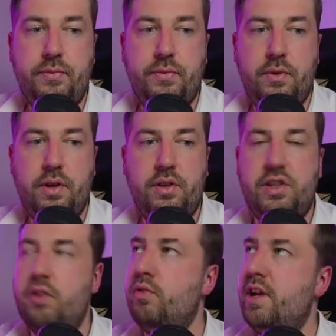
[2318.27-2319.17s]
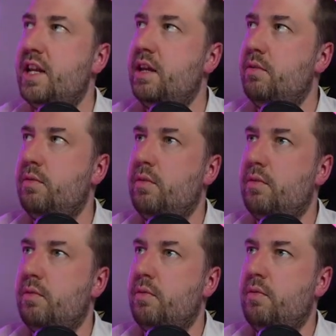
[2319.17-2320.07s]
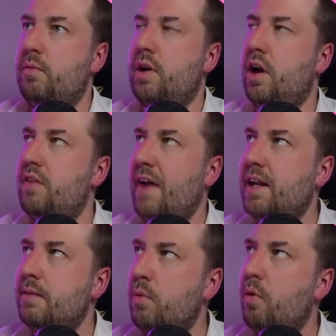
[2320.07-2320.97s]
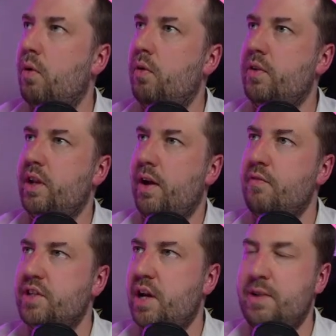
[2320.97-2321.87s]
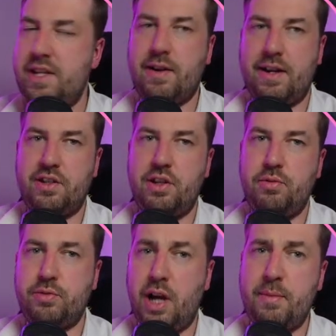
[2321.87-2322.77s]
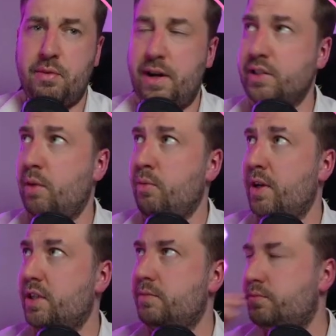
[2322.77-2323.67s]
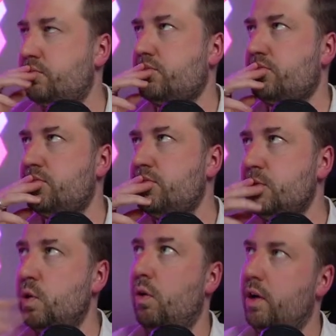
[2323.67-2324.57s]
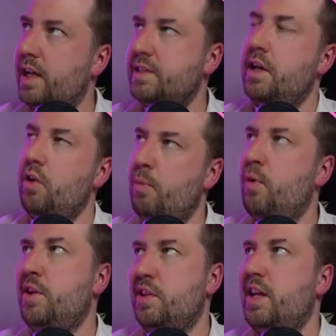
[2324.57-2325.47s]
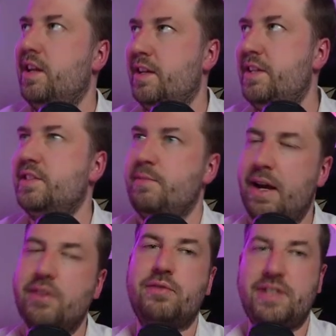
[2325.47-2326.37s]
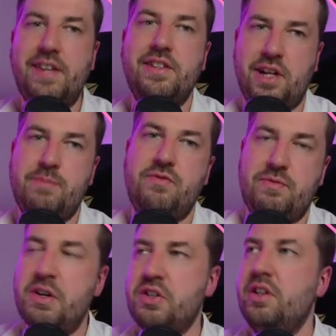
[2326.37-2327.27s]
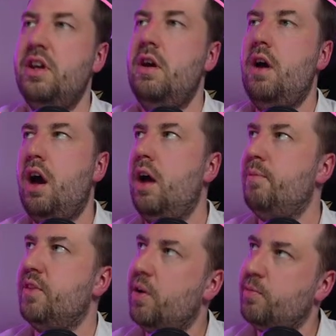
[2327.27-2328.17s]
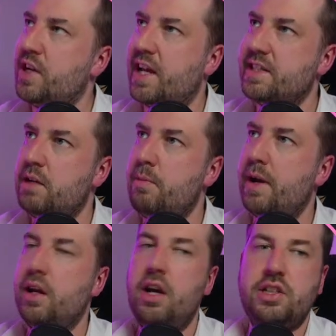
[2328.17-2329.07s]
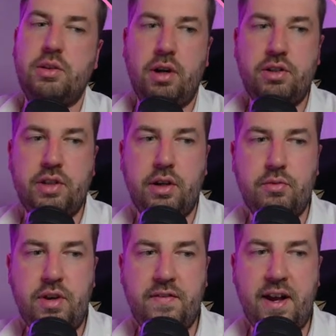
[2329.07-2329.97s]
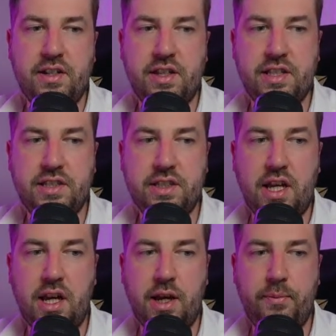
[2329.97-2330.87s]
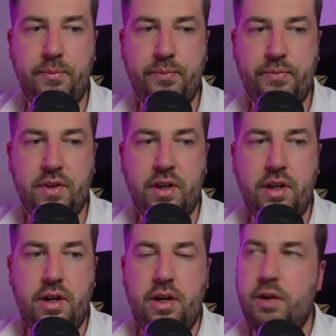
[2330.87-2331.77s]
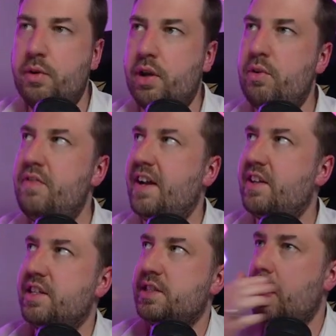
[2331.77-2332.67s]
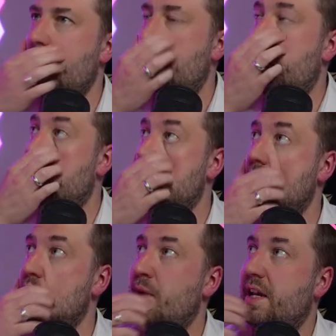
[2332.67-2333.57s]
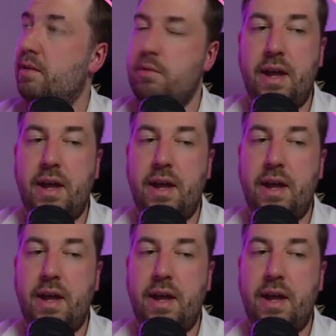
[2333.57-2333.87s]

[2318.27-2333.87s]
So really, we're kind of adding more, you know, every time we need to add a new type erased operator, or I guess an operator that needs to be able to retain the type information, the object gets a little bit bigger. So what I'm going to do is I'm going to refactor this. We're going to refactor this slightly to make it a little bit better.